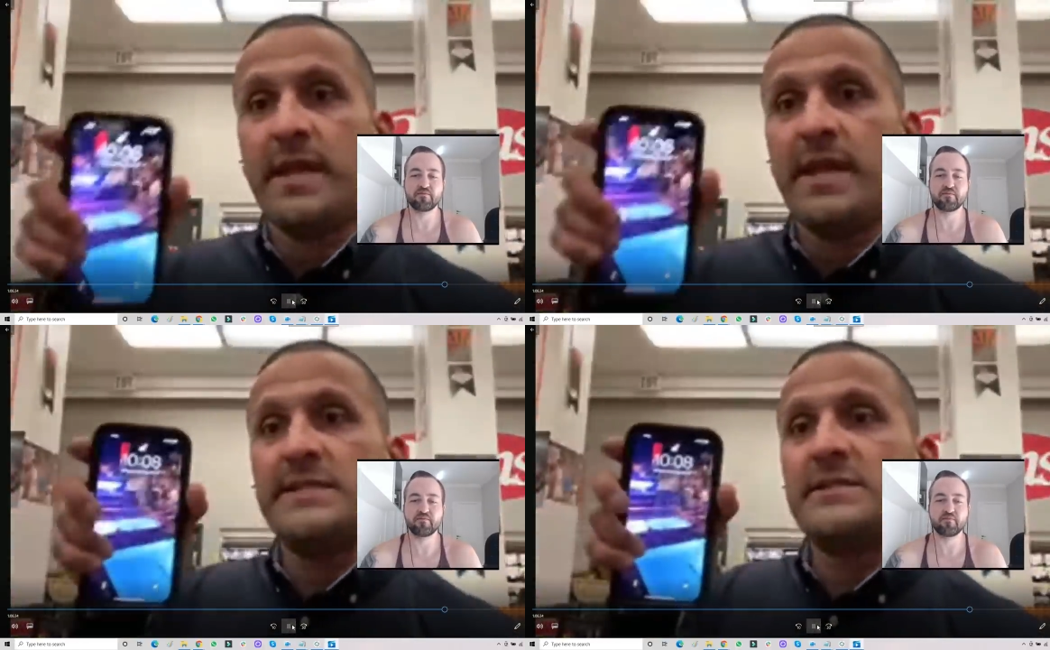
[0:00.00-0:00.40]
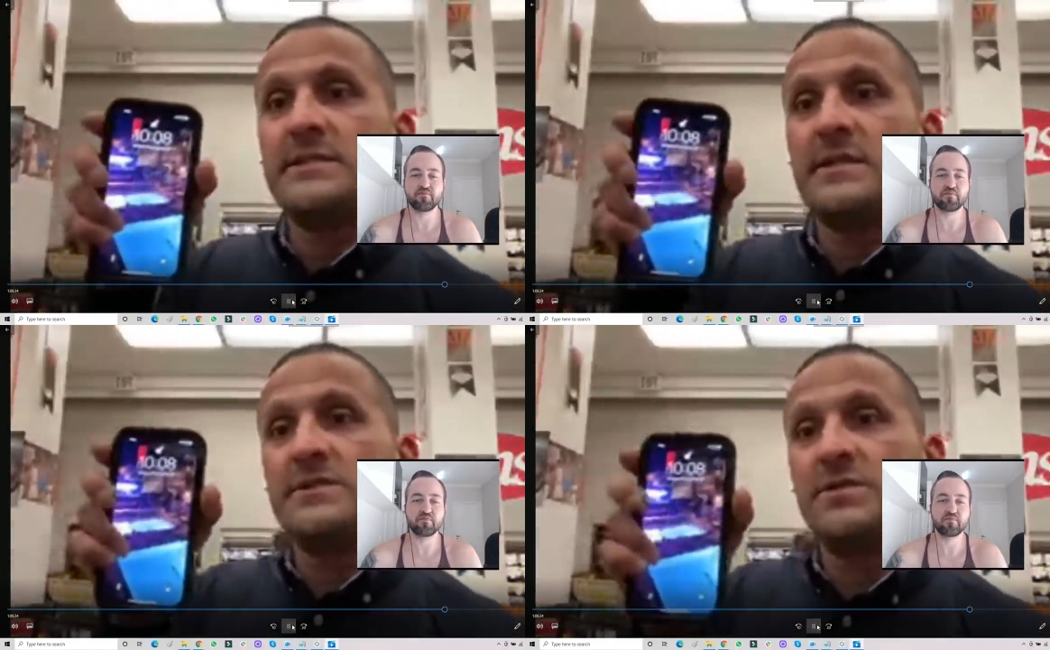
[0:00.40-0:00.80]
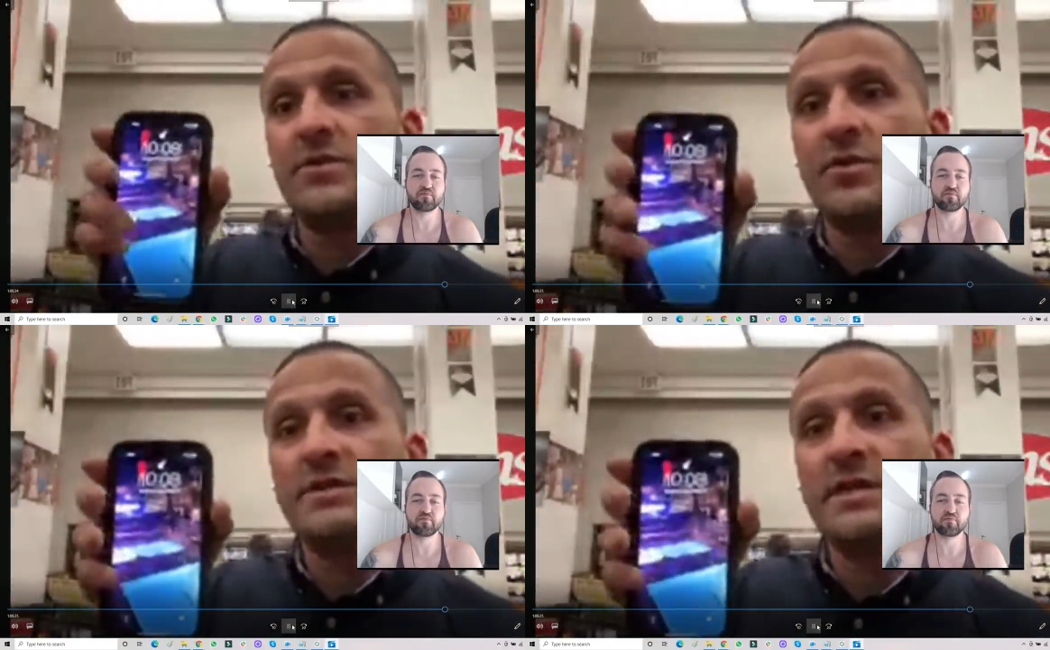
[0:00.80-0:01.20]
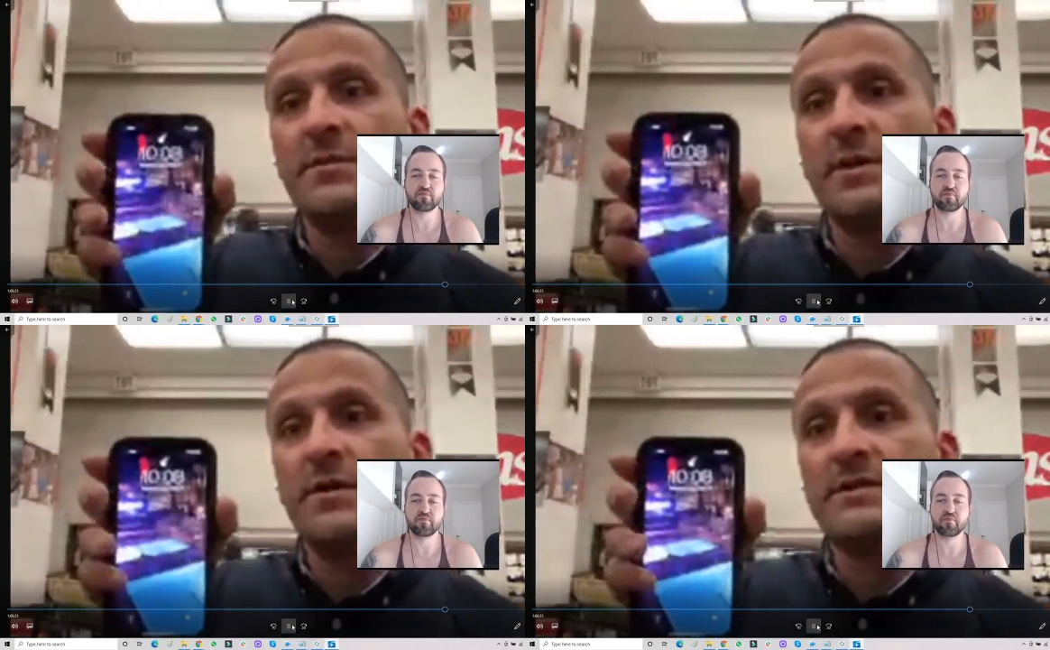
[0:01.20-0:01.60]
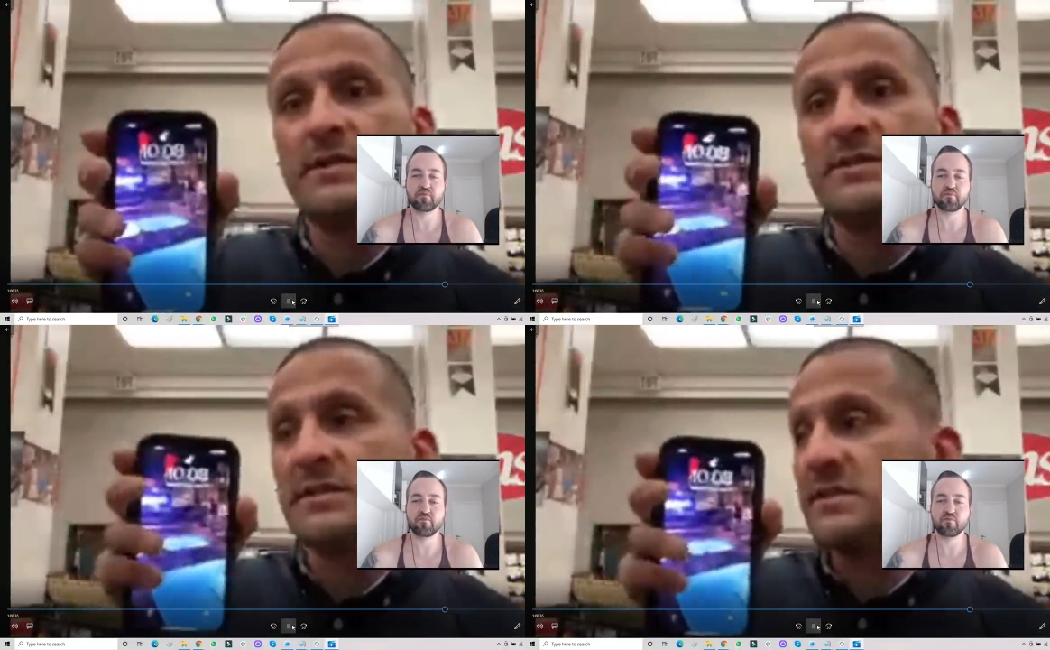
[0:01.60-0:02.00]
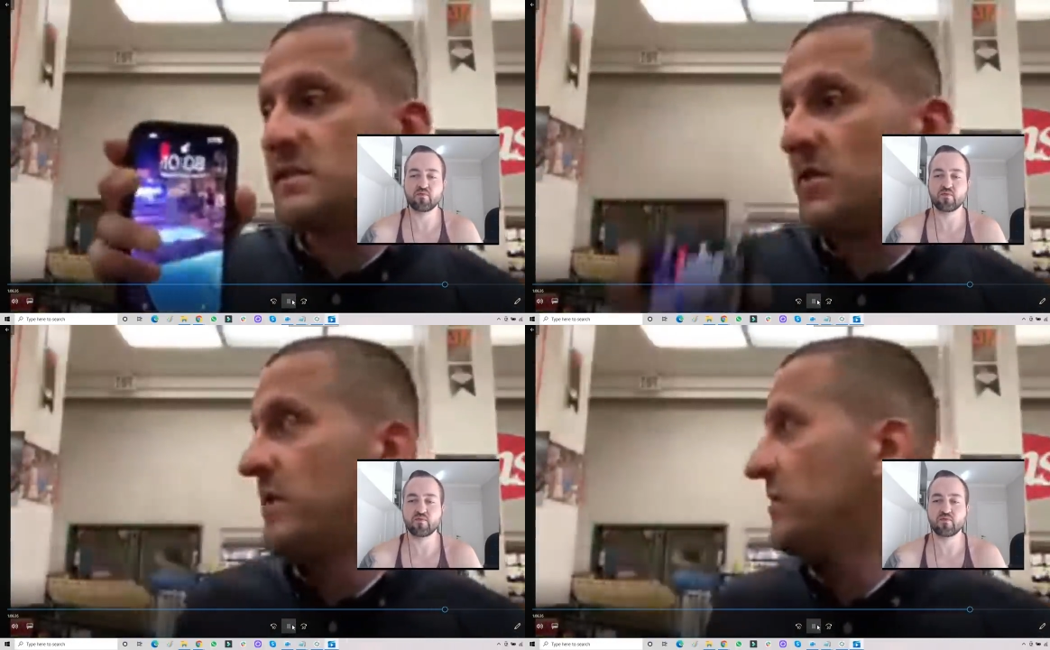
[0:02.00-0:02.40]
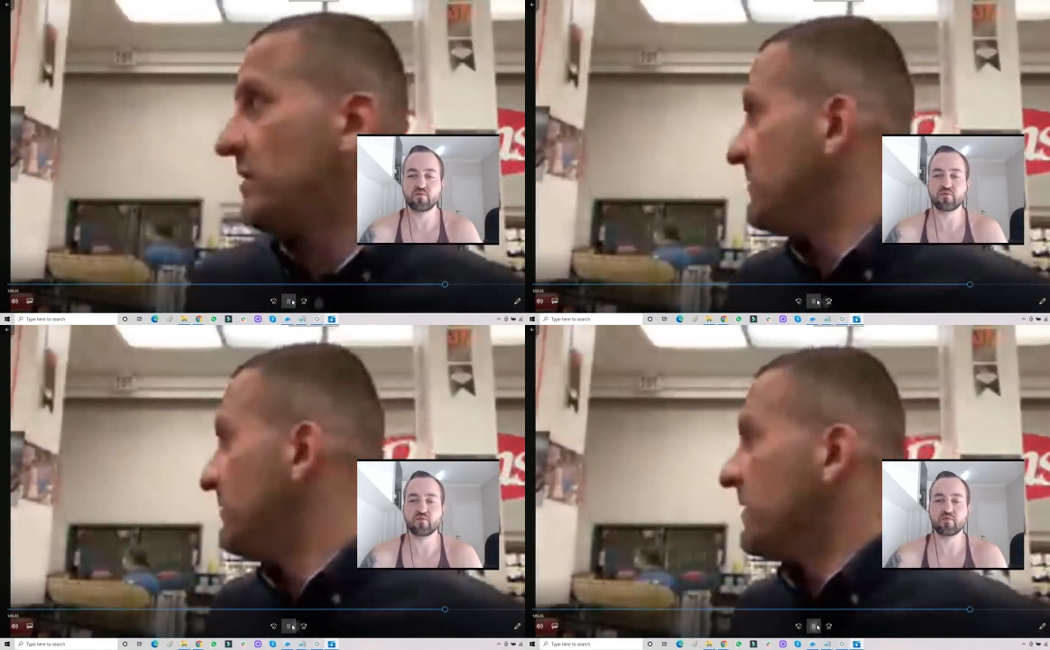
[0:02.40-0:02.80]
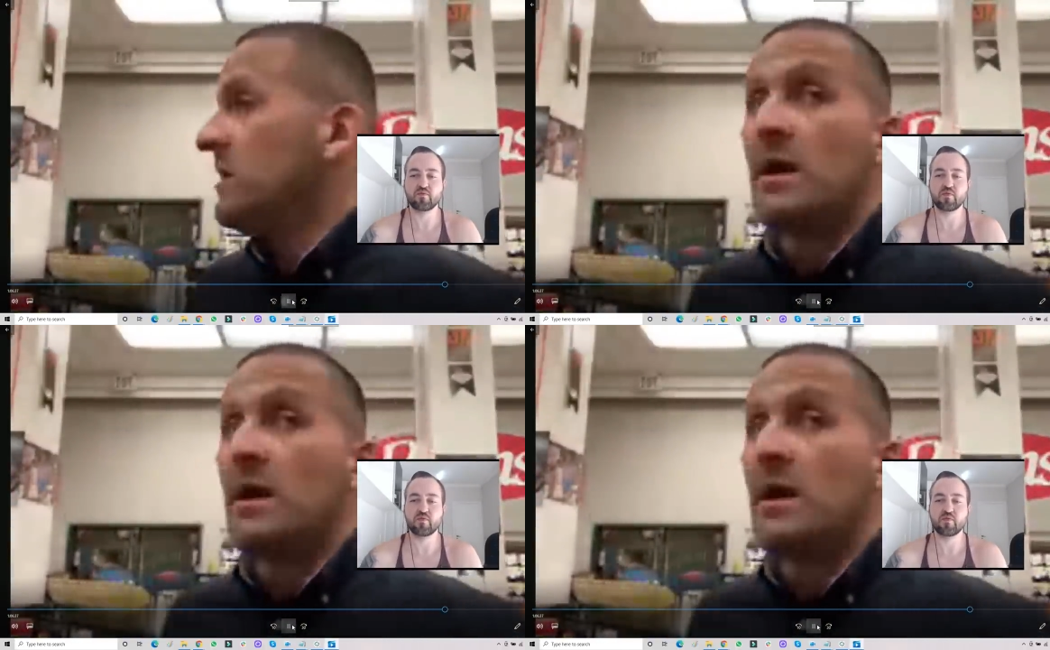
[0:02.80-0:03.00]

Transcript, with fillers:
Speaker 1: it's it's the current time right now. It's it's, it's oh eight, right?